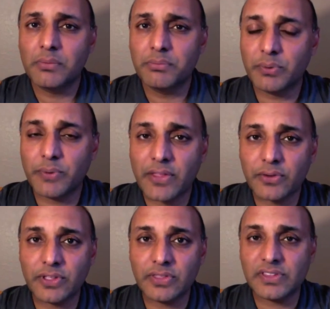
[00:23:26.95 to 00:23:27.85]
but rather
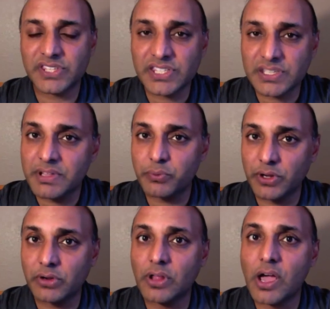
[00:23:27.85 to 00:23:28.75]
that the system that we
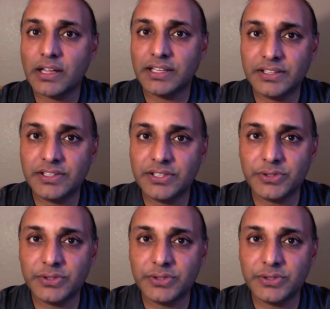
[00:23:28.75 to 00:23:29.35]
are locked into.